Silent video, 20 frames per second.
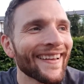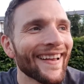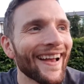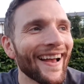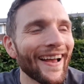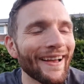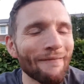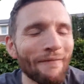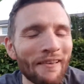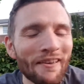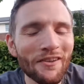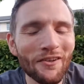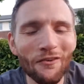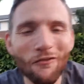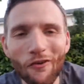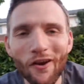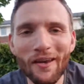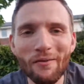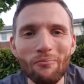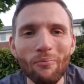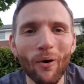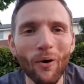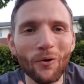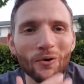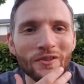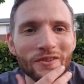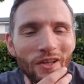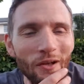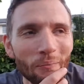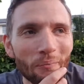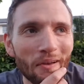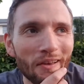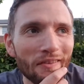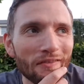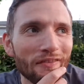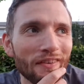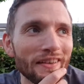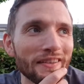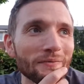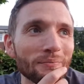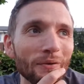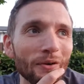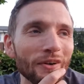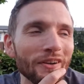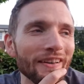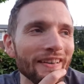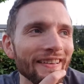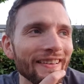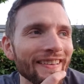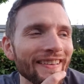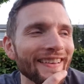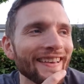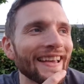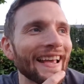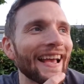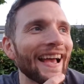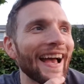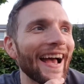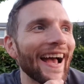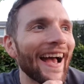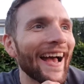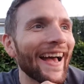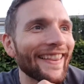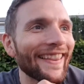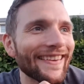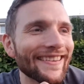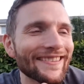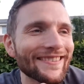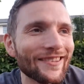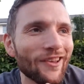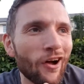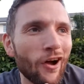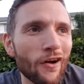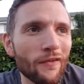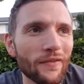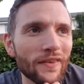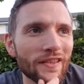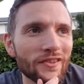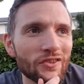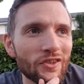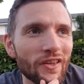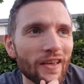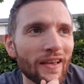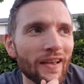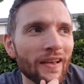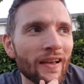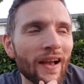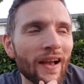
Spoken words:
I made a great post on my Facebook at the start of this year.